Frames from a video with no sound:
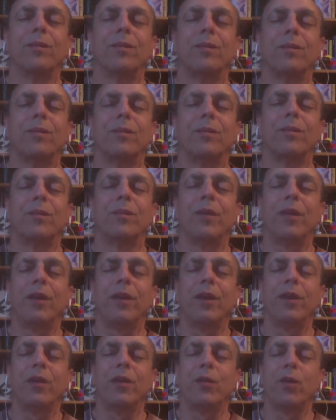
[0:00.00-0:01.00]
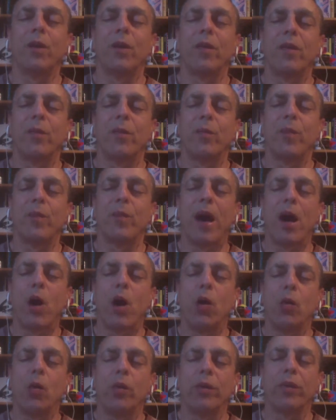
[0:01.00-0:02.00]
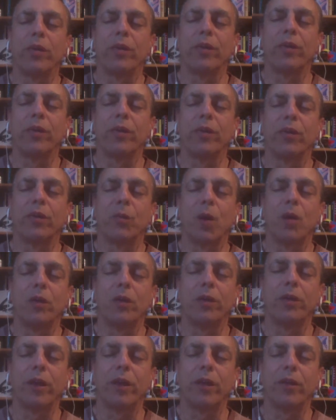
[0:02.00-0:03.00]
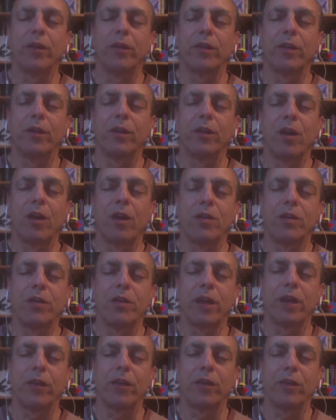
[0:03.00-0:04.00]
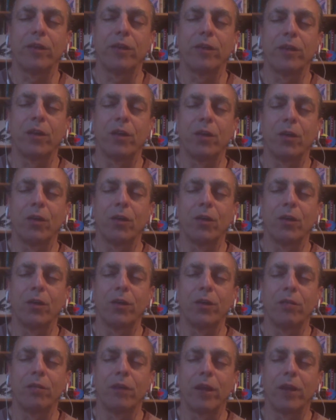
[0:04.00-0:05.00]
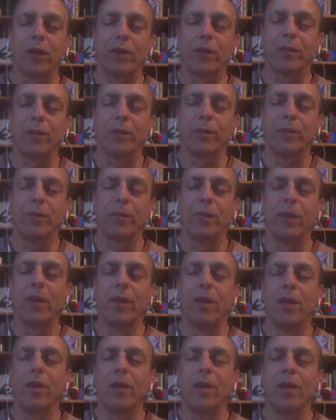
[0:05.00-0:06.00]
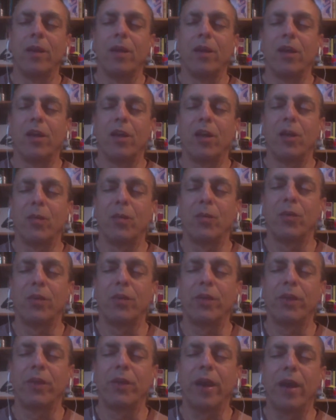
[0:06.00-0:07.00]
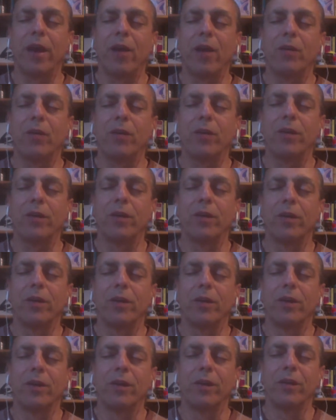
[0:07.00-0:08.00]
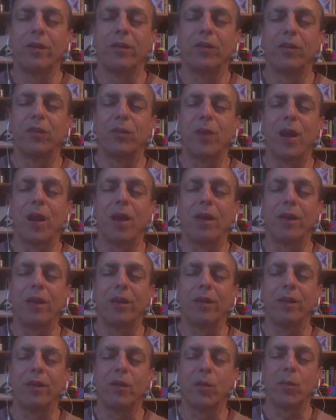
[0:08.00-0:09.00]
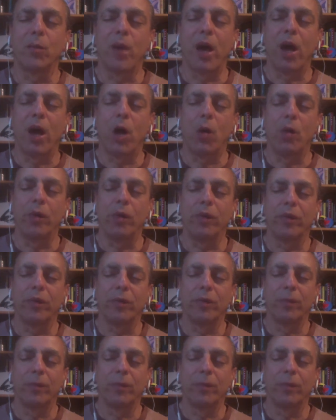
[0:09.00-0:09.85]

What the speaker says: Breathing in, aware of the bowels, the small intestine, large intestine, colon, rectum, and breathing out, smiling to the bowels.